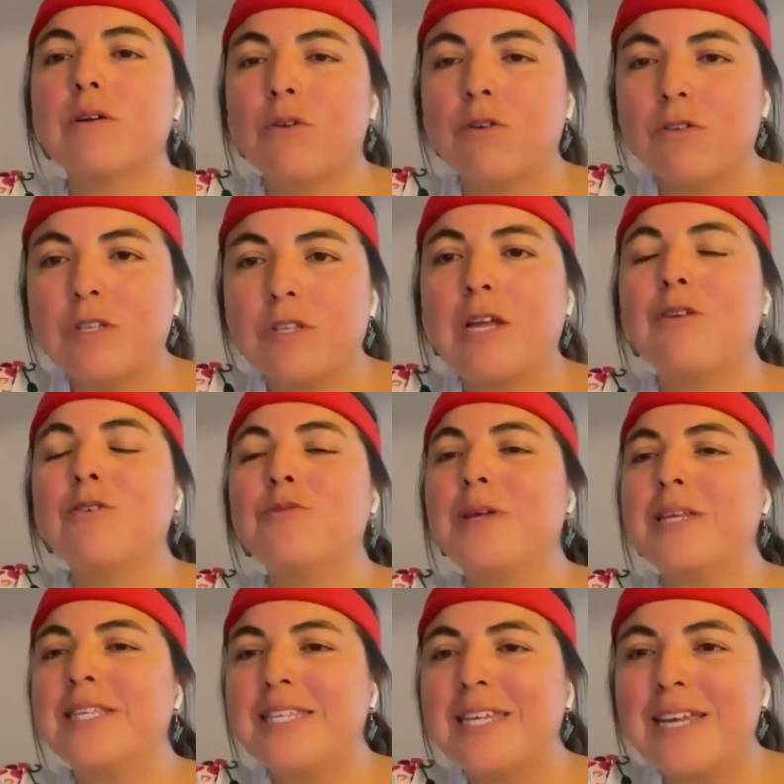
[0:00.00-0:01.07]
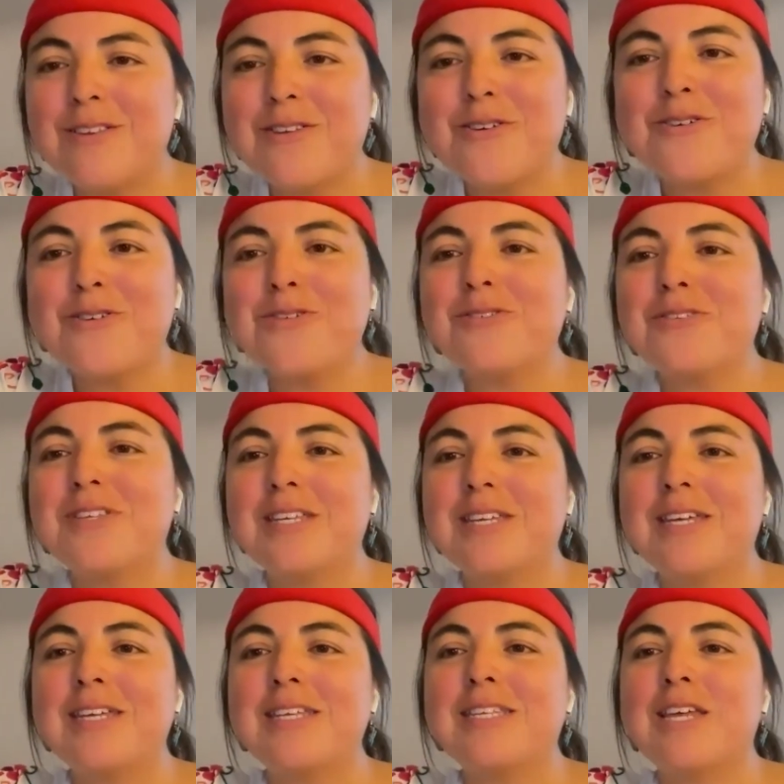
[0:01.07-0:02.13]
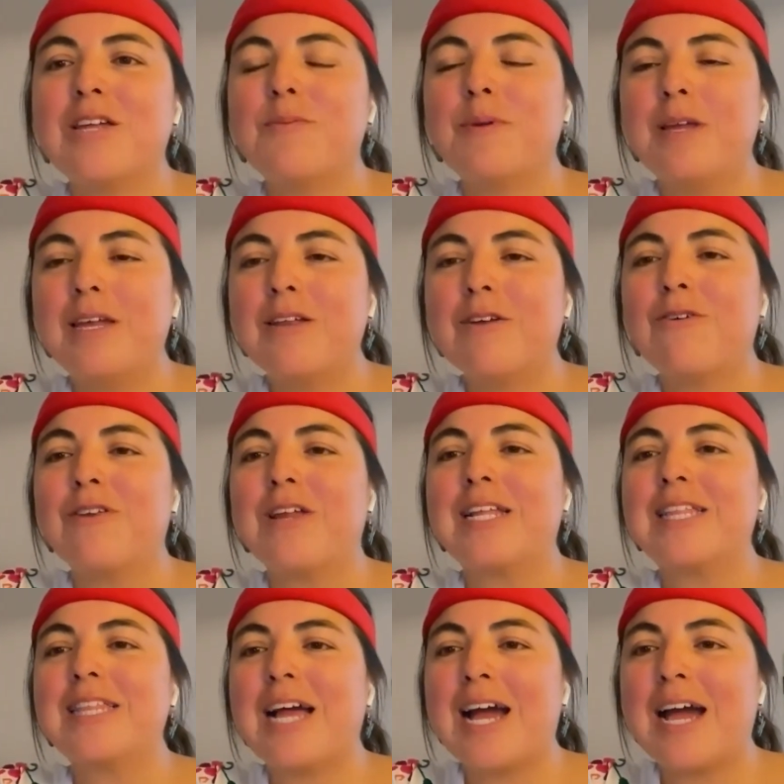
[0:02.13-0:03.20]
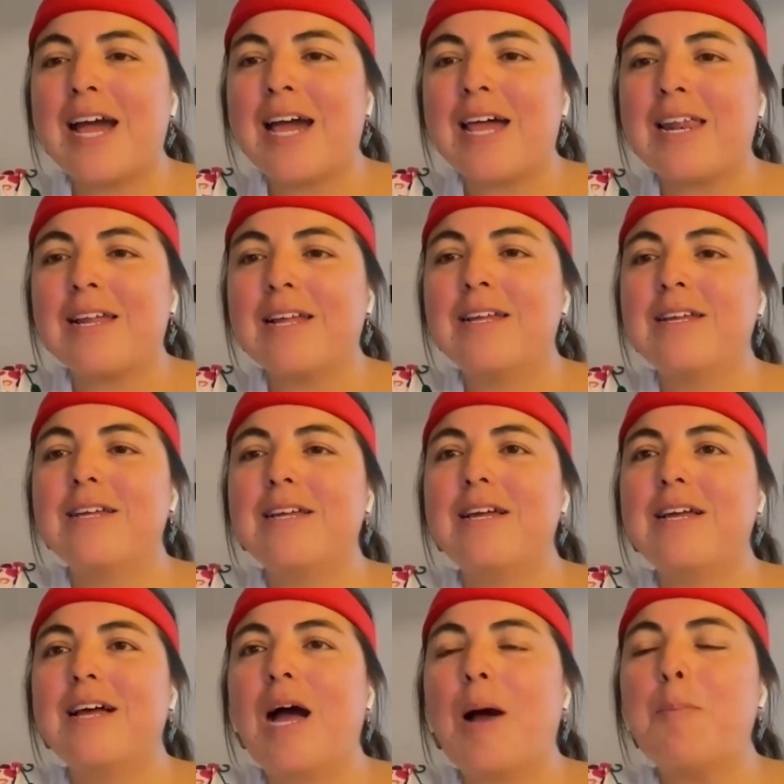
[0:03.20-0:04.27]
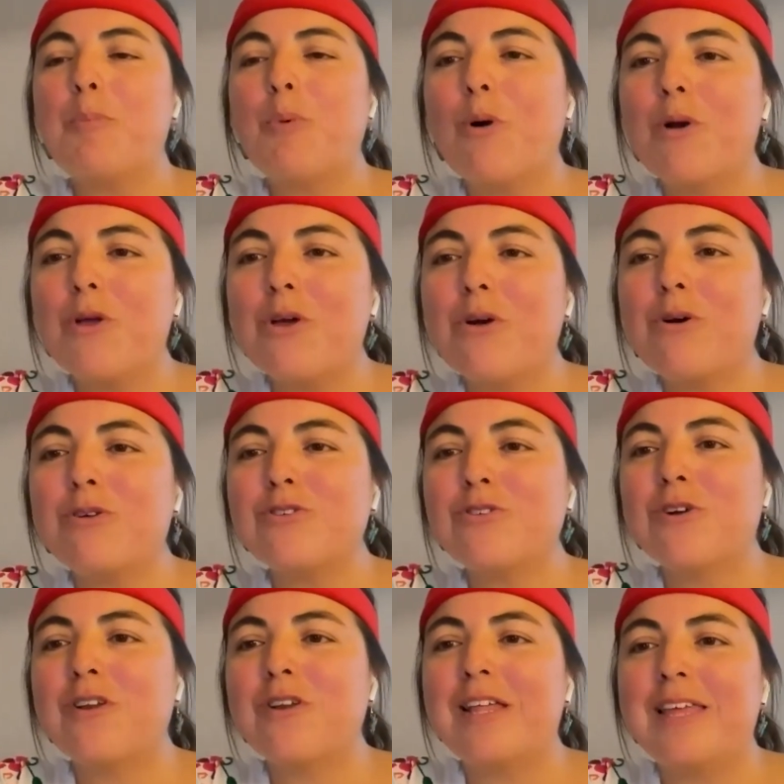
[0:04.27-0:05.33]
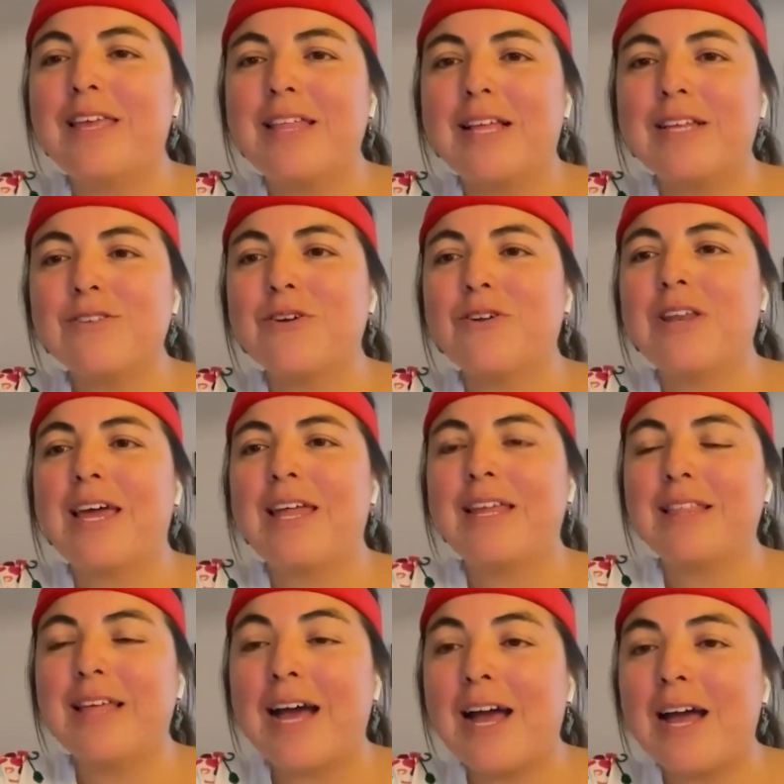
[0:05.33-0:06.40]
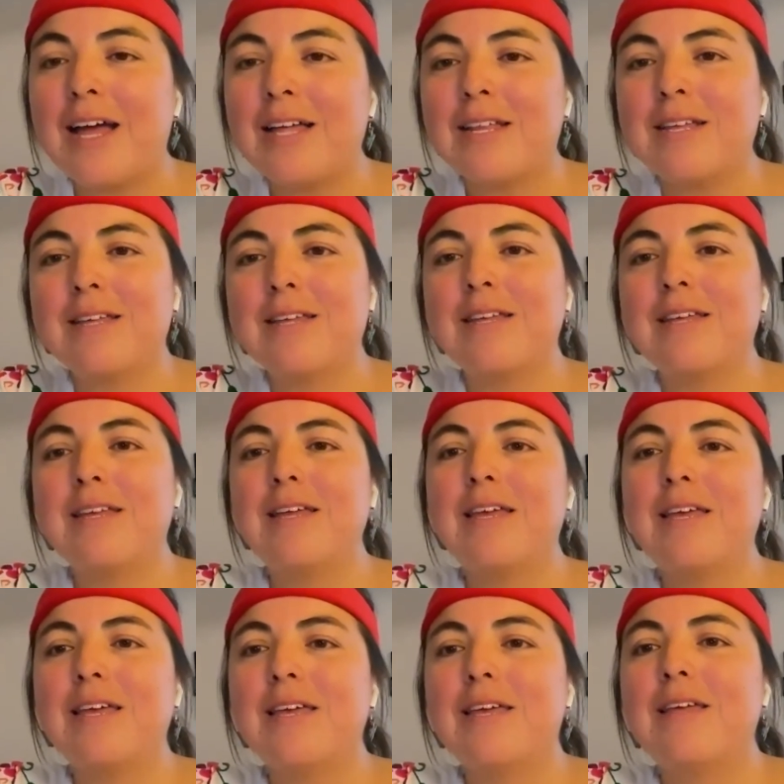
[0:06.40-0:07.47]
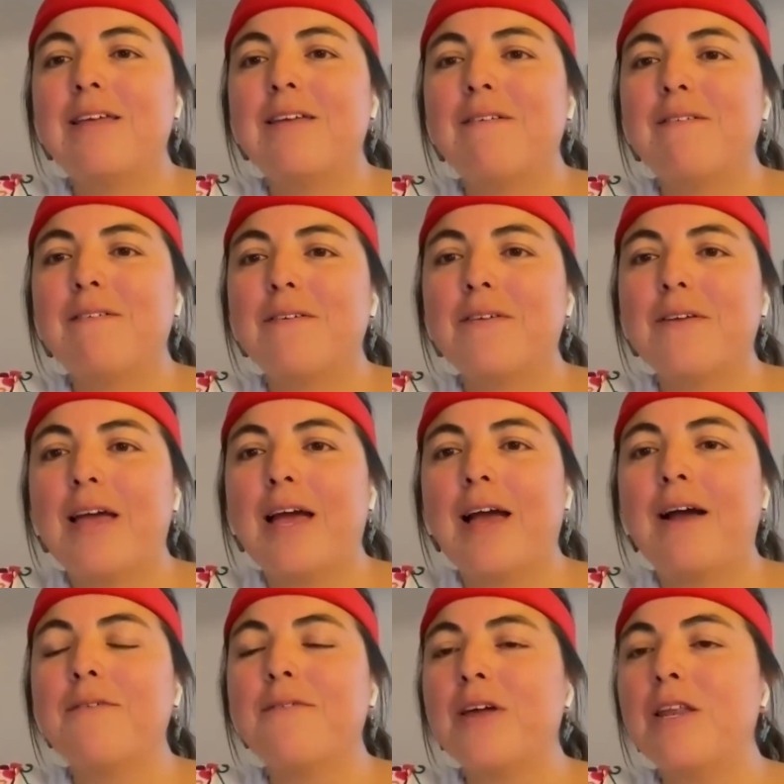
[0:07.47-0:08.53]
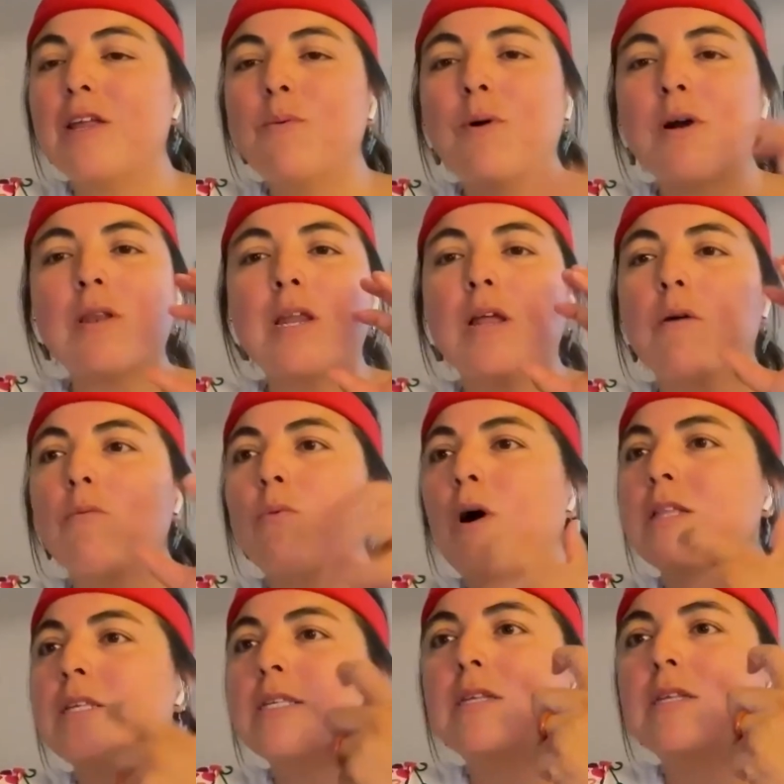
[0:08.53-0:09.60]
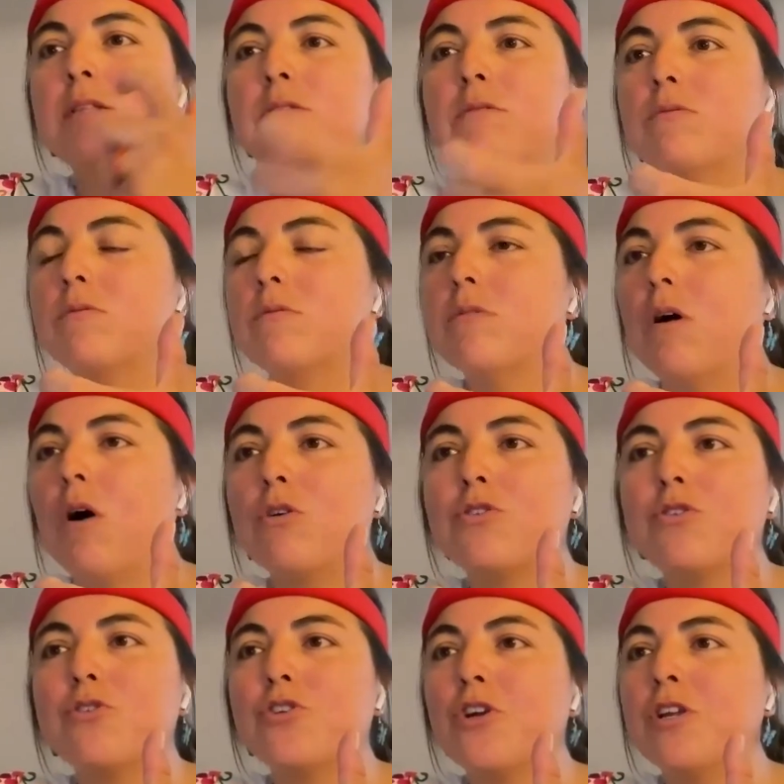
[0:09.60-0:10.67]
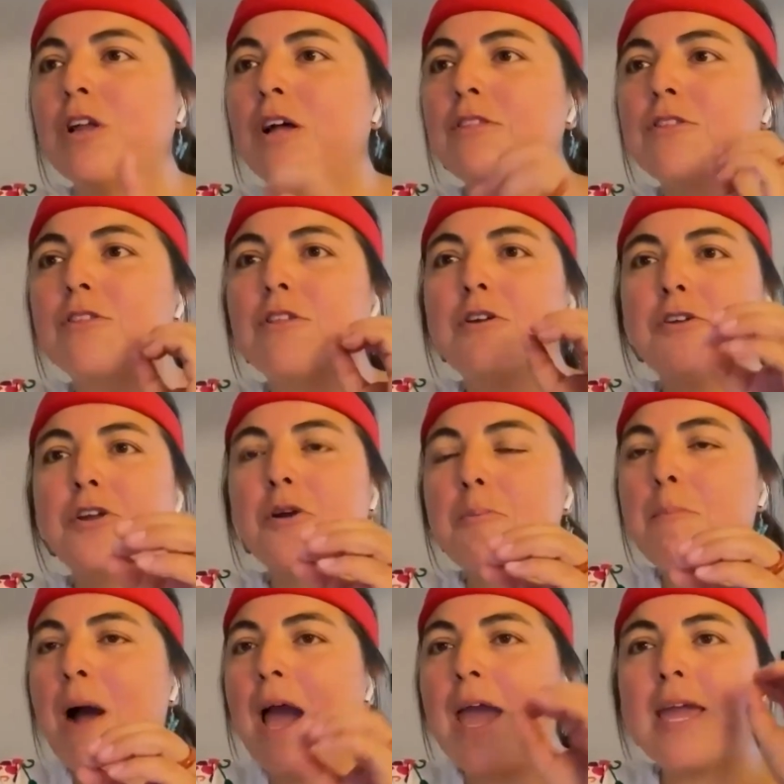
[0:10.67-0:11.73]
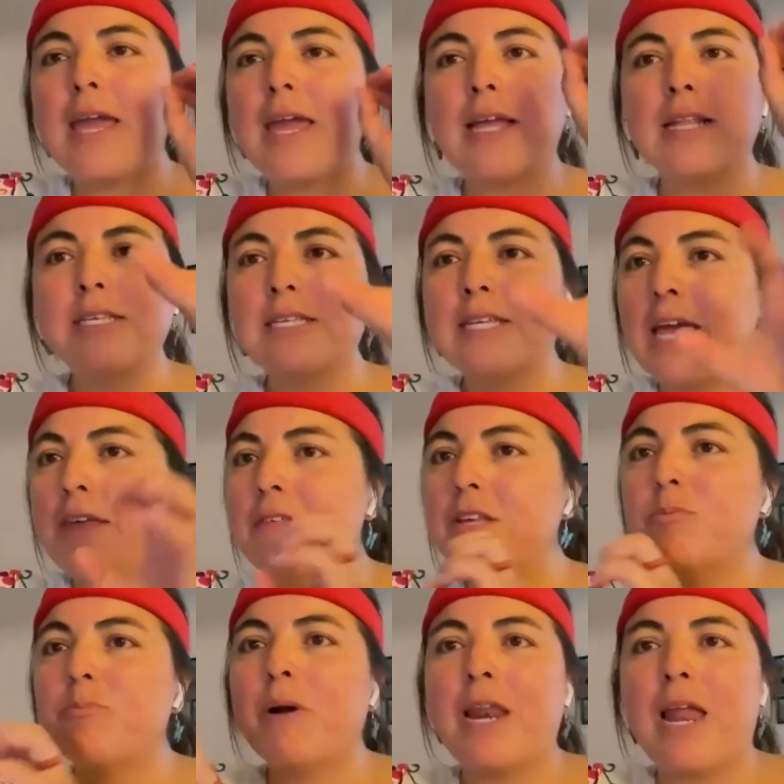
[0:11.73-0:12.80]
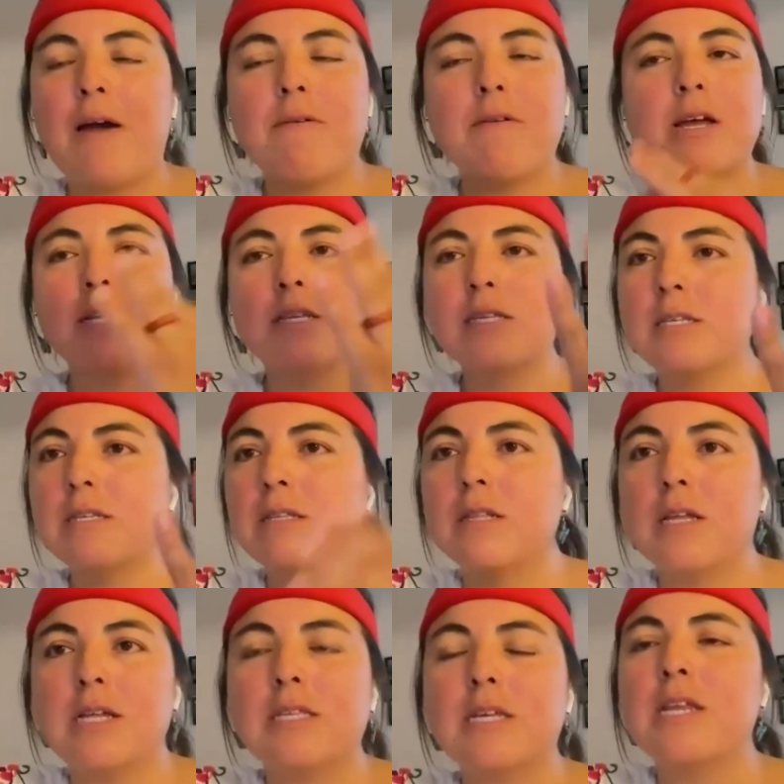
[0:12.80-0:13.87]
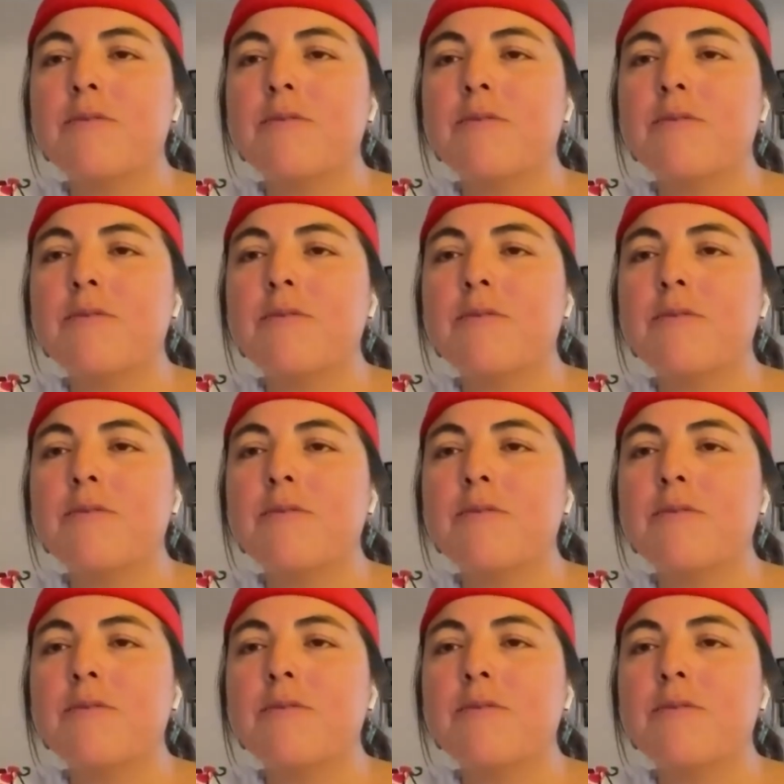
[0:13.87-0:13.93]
Conocer los vecinos, sí, servir, conectar, apoyo, solidaridad. If anyone wants to also turn on your mic and say these palabras, it's an